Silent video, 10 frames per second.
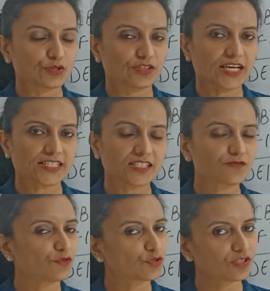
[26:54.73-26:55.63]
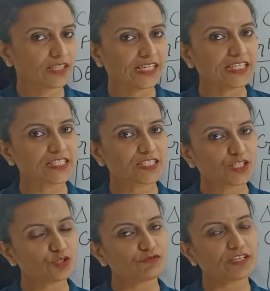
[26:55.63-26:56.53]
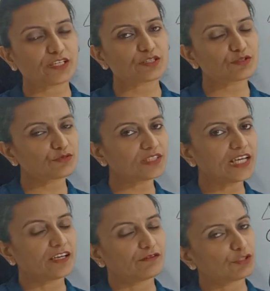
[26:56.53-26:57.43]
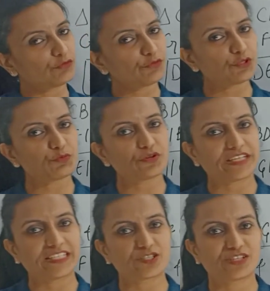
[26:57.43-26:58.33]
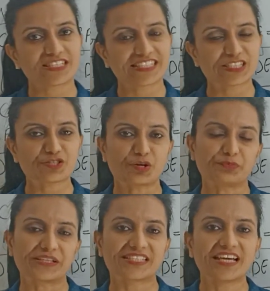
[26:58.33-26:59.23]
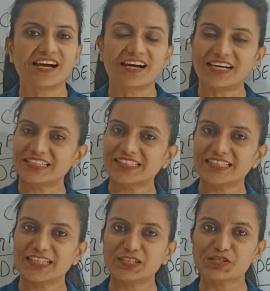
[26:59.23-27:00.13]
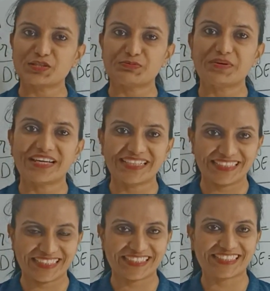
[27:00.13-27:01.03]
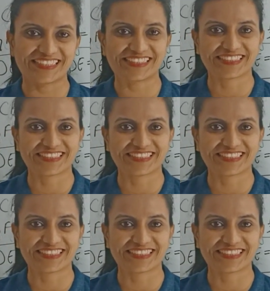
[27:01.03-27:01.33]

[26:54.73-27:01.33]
So that's it for today. See you very soon with few more interesting topics. Until then, goodbye, take care.